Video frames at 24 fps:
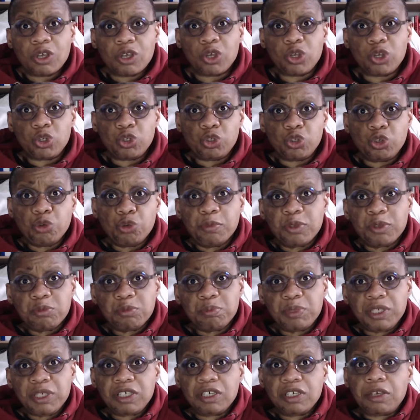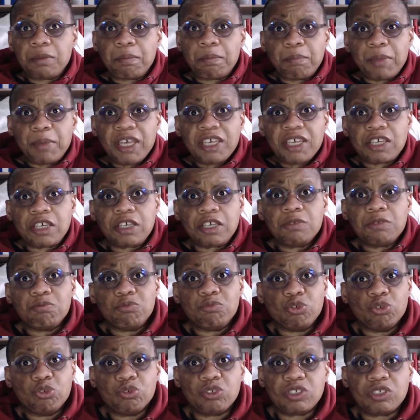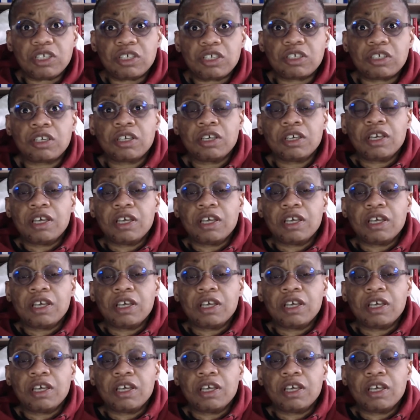a human being making music.